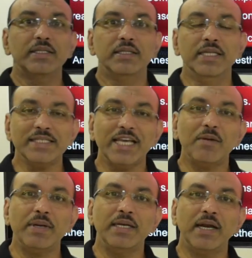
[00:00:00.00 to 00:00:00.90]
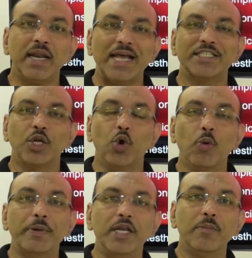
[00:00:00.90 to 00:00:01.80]
this can be done as an
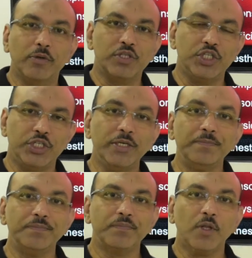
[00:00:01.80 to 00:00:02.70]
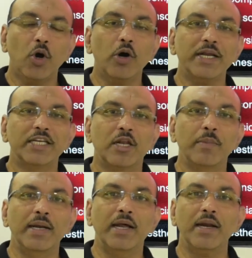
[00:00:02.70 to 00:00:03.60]
OPD procedure, or it can
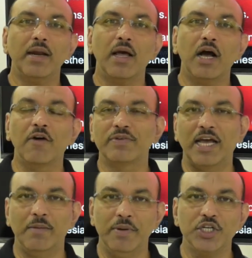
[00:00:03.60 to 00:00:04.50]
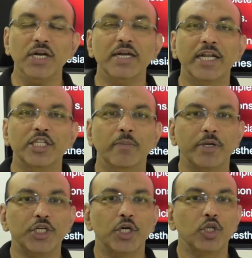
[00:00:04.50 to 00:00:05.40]
be done after admission. Take the
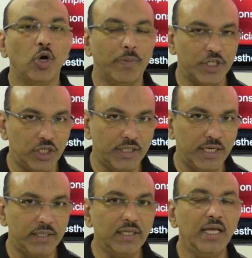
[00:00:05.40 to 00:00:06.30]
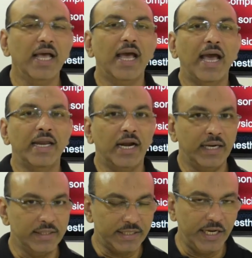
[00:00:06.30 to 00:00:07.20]
patient to the operation theatre and
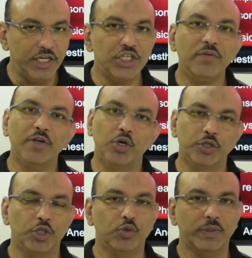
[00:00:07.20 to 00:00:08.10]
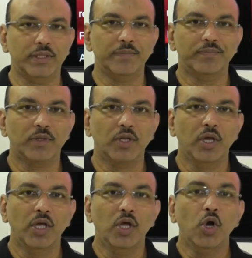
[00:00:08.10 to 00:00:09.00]
under sedation we are going to do it.
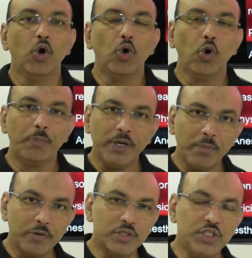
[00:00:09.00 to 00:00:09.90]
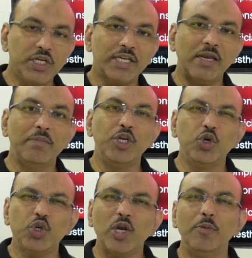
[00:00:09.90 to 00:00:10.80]
OPD procedure can be
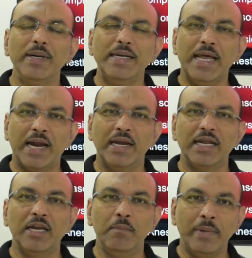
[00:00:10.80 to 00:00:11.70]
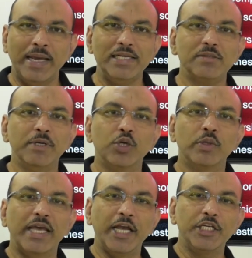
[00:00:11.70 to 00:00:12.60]
usually be done in males between
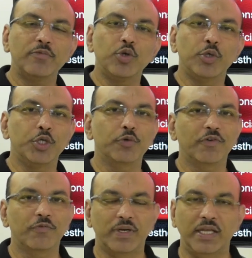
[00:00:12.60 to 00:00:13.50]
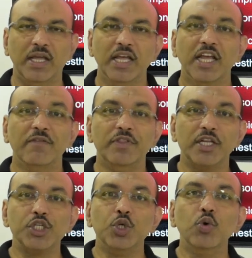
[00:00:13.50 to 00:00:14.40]
the age of 20 to 50 if there
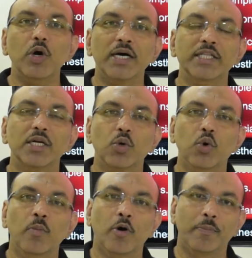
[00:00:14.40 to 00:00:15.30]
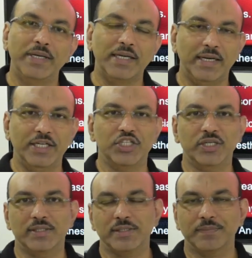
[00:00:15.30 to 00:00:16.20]
is no other comorbid
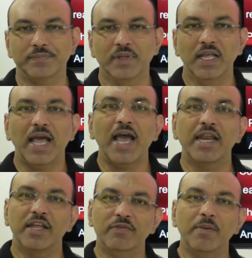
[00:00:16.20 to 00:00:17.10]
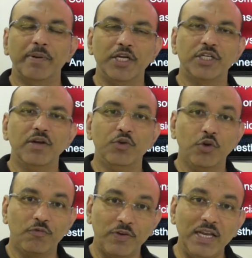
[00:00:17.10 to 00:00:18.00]
conditions. And if the patient,
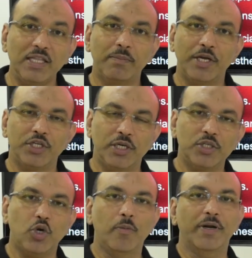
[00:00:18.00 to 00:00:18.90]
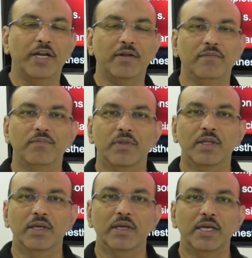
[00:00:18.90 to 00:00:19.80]
you feel the patient is cooperative.
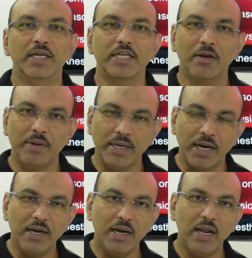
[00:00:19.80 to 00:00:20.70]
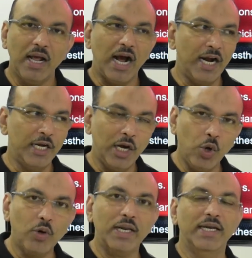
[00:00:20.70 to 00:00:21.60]
It can be done under
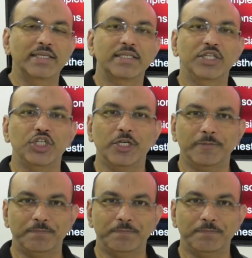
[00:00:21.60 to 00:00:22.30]
local anesthesia